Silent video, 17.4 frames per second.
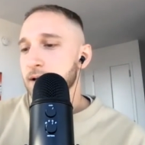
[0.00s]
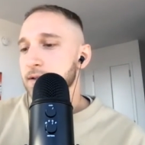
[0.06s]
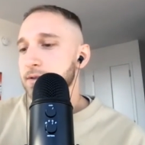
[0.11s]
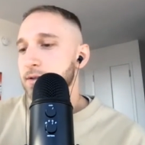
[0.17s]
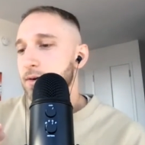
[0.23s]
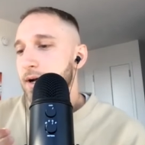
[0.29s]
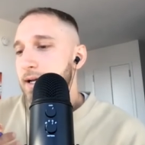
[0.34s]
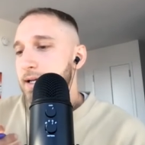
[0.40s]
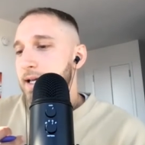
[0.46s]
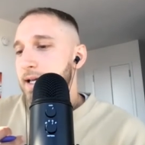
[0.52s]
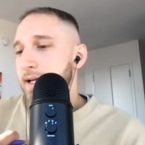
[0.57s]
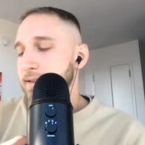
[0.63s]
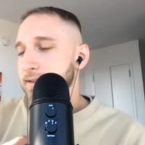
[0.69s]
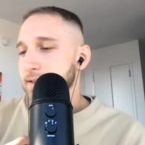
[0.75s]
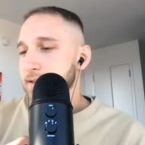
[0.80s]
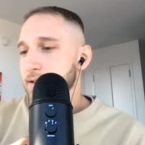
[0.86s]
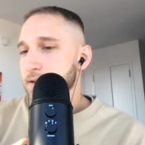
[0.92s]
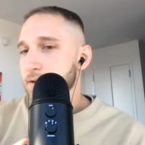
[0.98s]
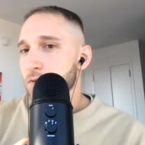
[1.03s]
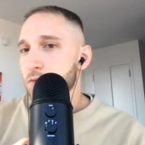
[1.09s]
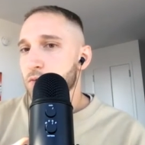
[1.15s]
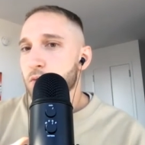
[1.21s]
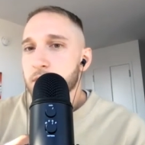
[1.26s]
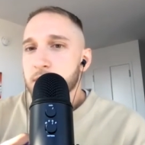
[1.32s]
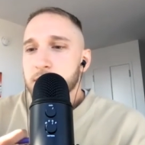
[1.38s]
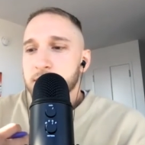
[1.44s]
So I guess
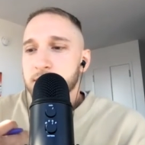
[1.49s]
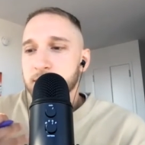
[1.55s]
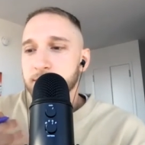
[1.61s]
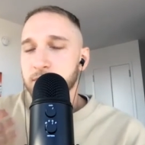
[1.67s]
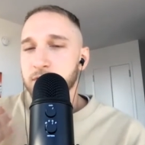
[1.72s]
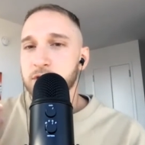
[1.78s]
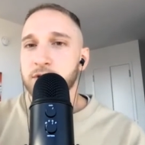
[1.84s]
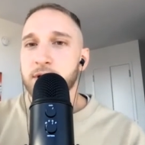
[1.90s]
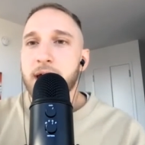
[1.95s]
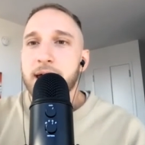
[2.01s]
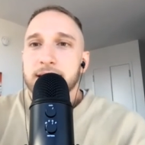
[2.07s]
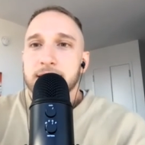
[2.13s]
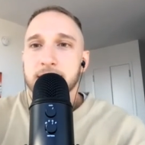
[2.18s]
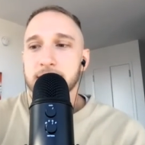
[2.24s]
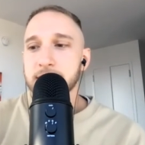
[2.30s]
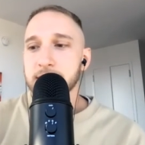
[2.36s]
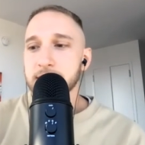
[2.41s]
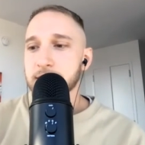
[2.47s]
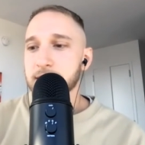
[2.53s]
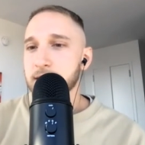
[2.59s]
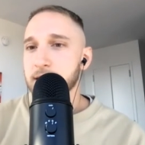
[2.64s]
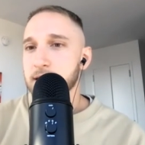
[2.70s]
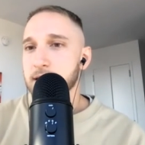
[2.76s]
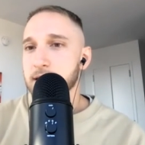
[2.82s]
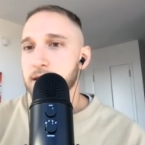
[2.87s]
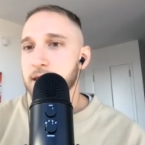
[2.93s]
what are some strategies
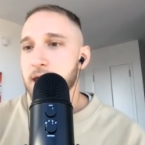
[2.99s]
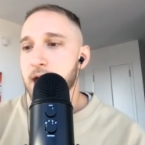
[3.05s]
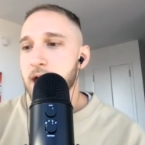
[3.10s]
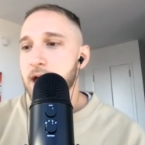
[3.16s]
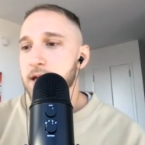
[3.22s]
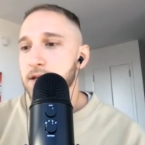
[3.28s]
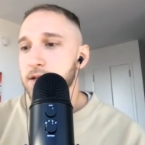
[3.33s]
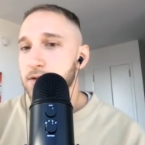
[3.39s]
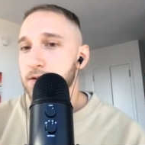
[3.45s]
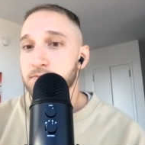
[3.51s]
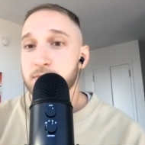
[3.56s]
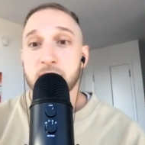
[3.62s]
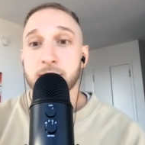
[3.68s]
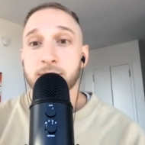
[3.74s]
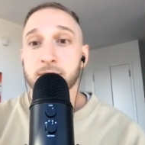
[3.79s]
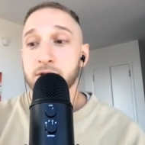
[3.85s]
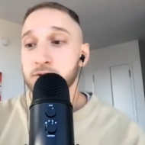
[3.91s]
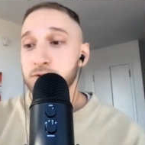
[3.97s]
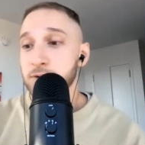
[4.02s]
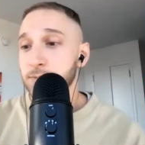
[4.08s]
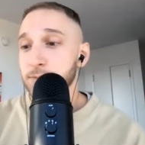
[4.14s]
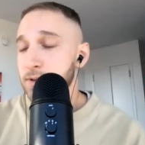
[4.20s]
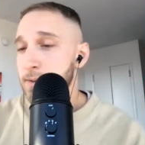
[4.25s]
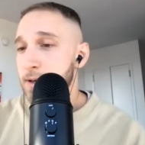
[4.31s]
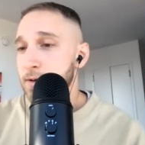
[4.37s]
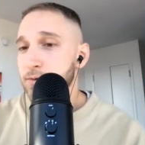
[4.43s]
that maybe you
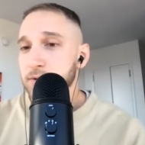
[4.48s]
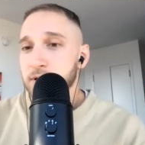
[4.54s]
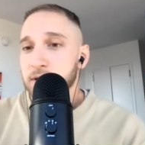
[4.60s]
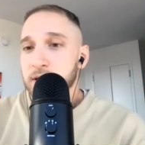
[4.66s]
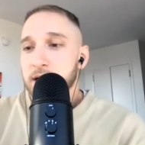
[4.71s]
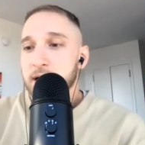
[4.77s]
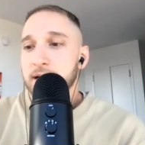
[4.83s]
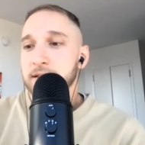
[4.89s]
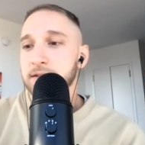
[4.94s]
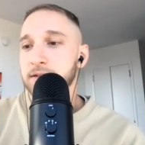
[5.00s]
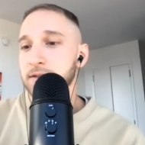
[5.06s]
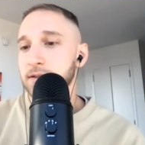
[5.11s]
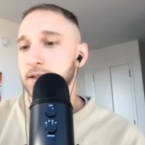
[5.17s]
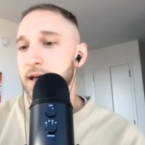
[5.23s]
implement with clients, or